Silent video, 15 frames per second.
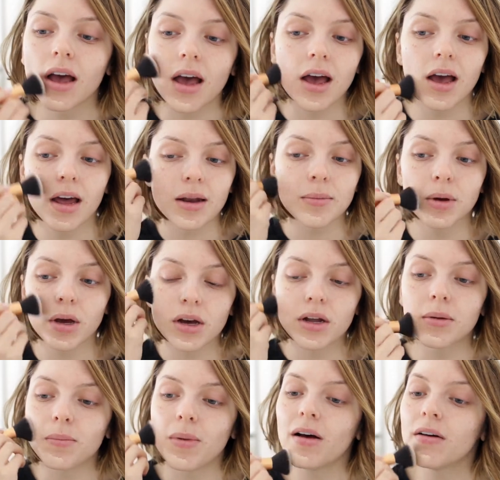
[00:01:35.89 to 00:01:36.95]
And I'm
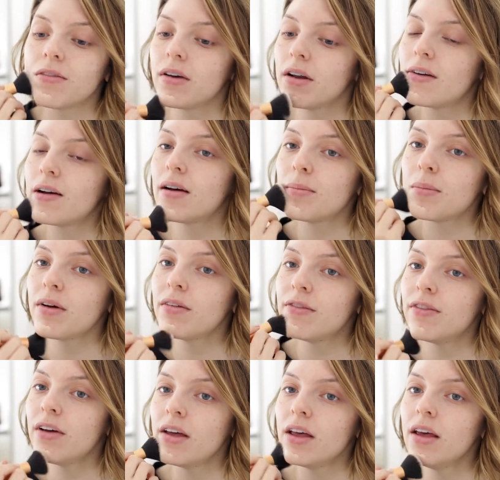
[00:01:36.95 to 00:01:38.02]
gonna buff it on my
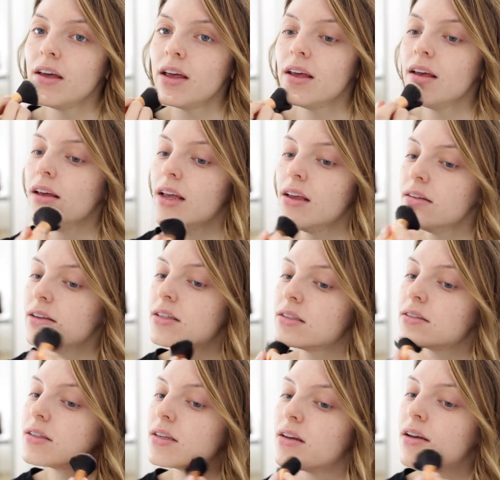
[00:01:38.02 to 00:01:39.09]

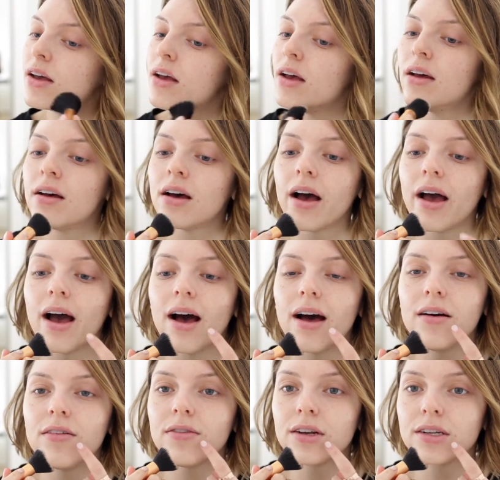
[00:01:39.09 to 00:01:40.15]
face. I
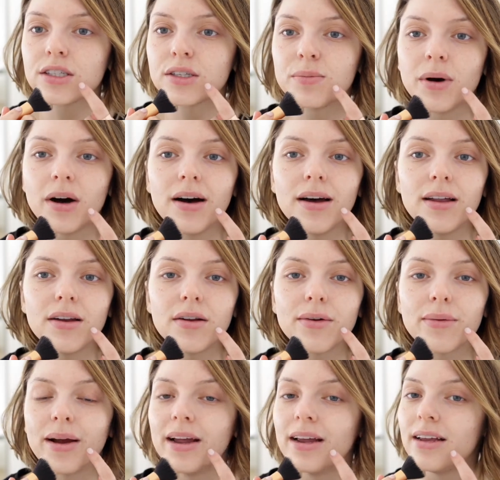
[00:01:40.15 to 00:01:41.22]
have a spot
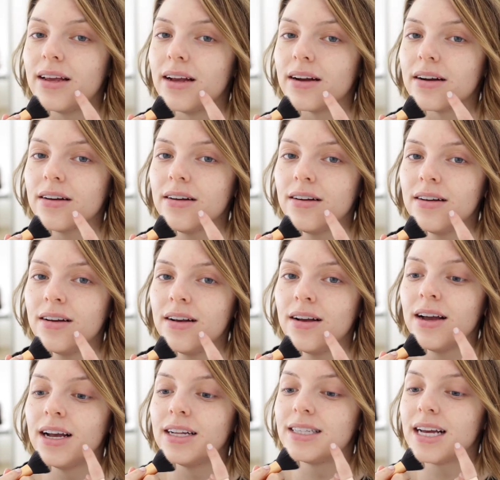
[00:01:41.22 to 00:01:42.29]
right here.
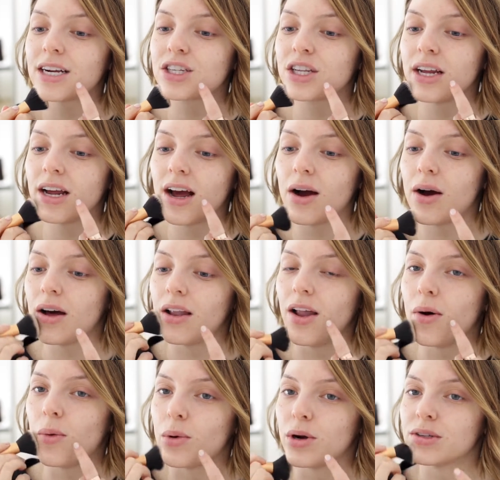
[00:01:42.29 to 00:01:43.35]
It's actually a
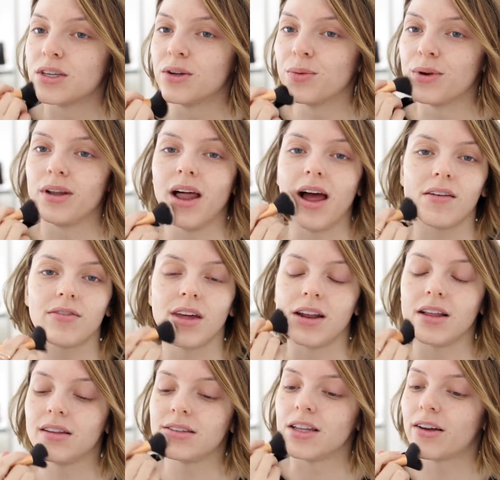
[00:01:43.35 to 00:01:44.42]
lot worse in real life than
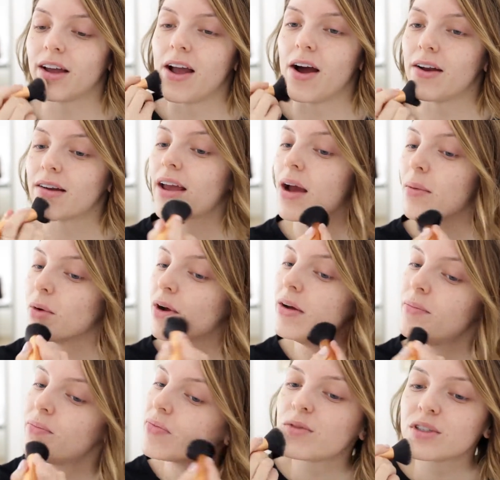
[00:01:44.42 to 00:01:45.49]
it's looking on
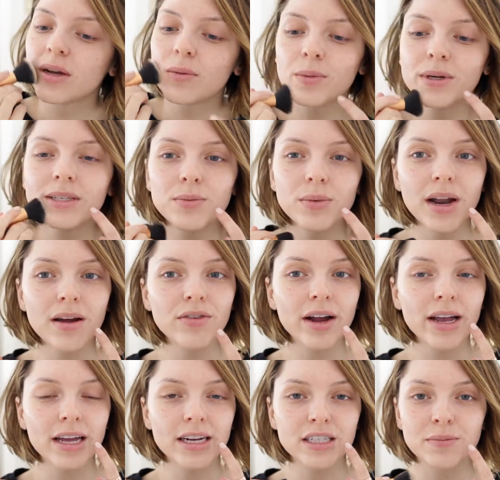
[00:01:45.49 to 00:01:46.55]
camera. For some reason, whenever
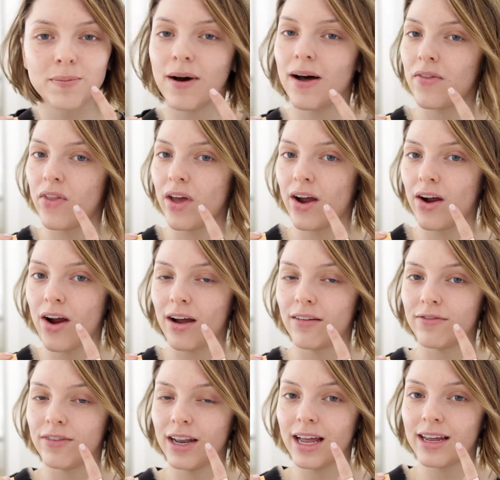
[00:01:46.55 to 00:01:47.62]
I get a spot there, I
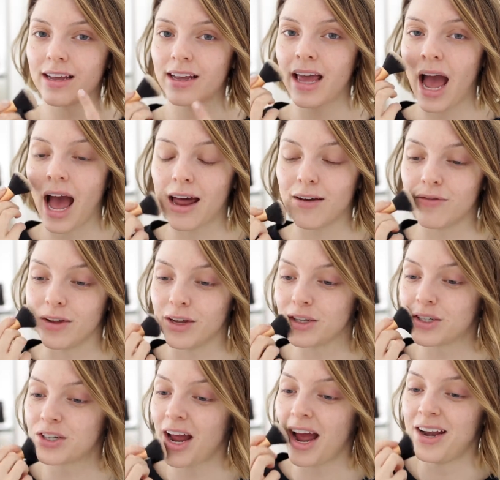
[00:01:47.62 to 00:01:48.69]
feel like a
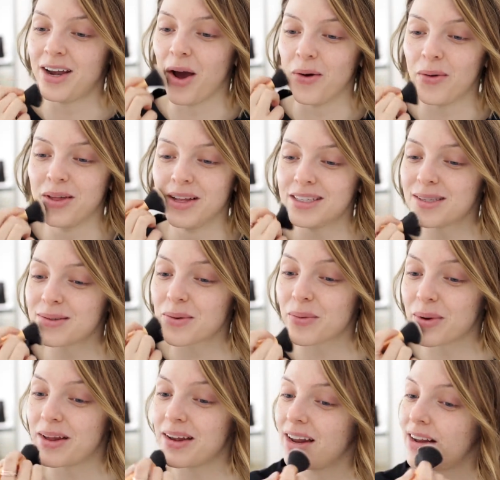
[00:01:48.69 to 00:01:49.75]
catfish. I know that's
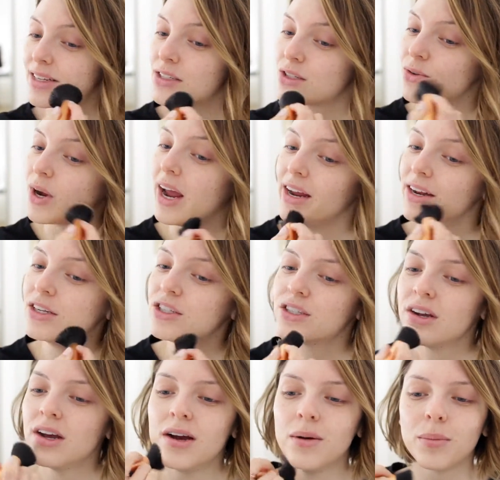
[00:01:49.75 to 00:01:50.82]
really strange,
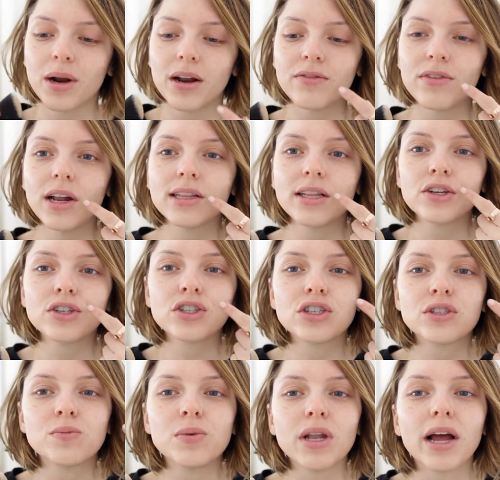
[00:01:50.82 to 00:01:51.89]
but I feel like there should
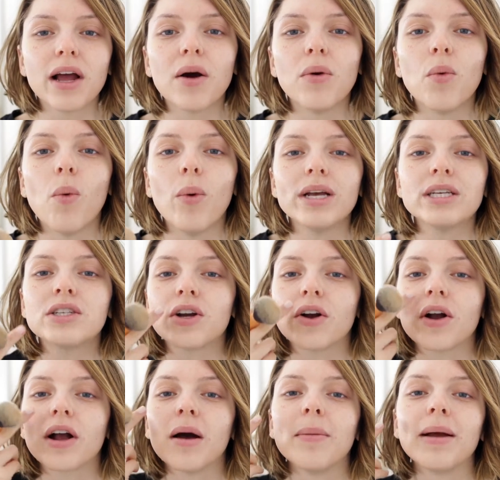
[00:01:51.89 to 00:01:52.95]
just be like a
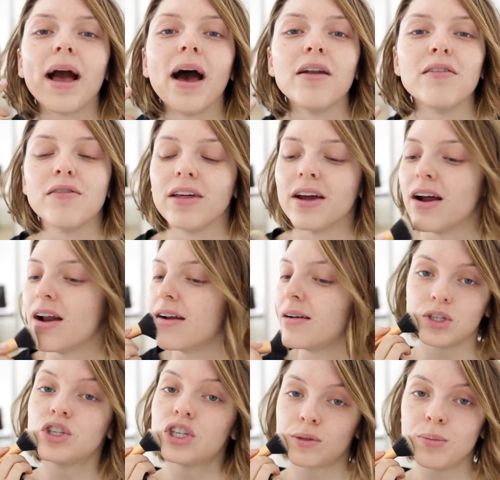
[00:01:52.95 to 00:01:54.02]
whisker coming out of there. And
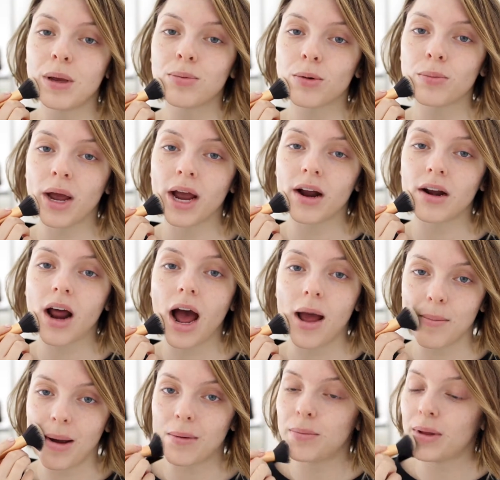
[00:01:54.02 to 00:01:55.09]
so just be prepared, I
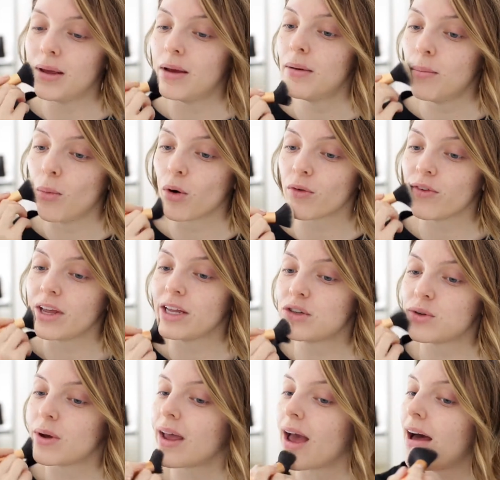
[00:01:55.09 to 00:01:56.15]
might be morphing
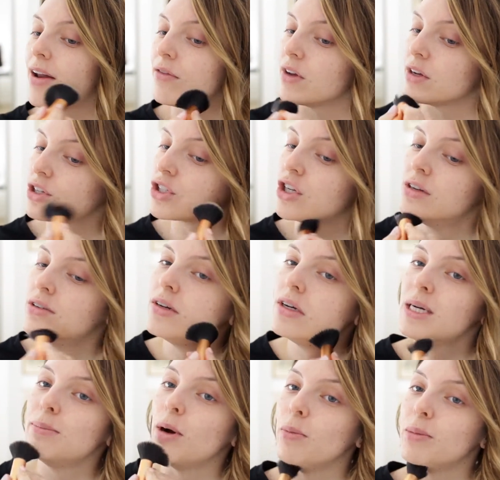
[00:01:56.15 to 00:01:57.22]
into a catfish
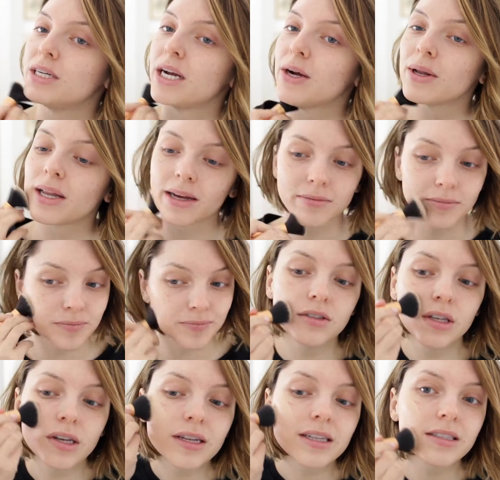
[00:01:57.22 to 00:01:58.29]
momentarily.
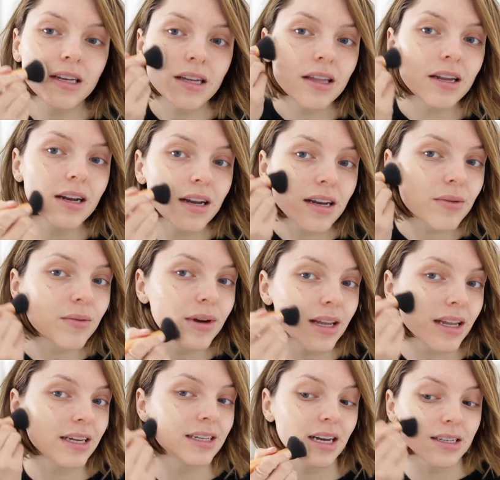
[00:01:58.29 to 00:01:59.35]
So you can see that it
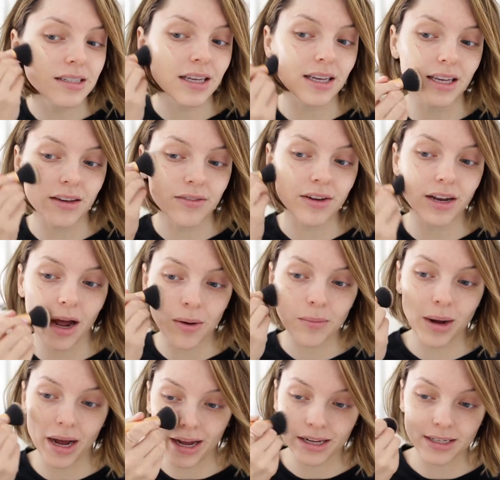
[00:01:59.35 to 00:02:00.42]
really does even out
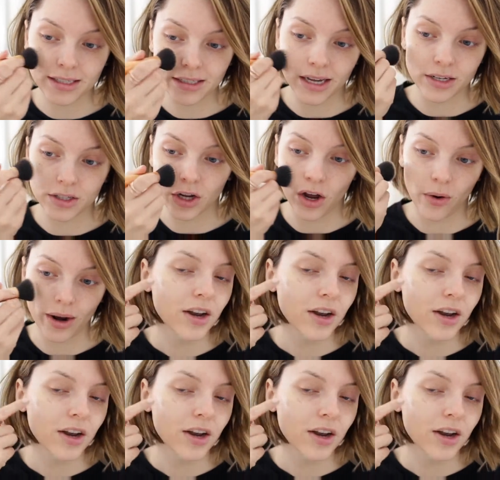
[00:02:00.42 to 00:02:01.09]
my skin tone.